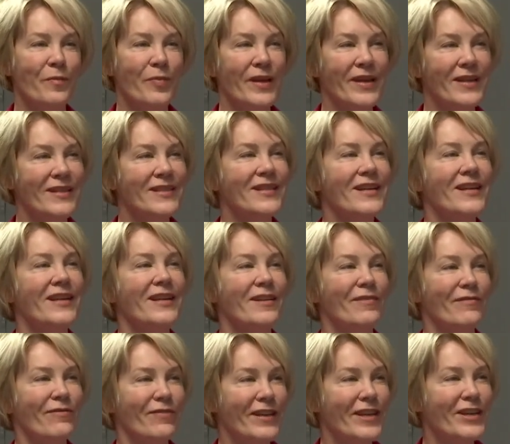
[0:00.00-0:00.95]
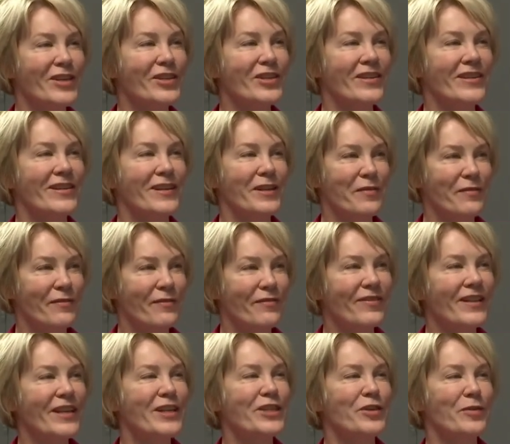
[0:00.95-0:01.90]
based on inflation and
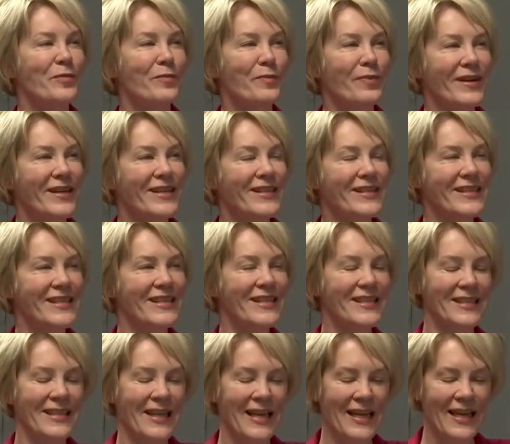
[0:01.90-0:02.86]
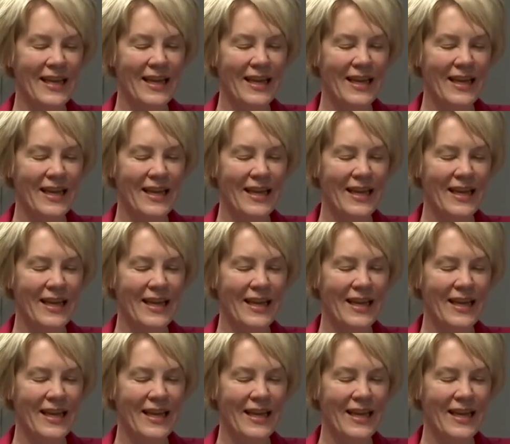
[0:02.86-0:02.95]
inflation prices.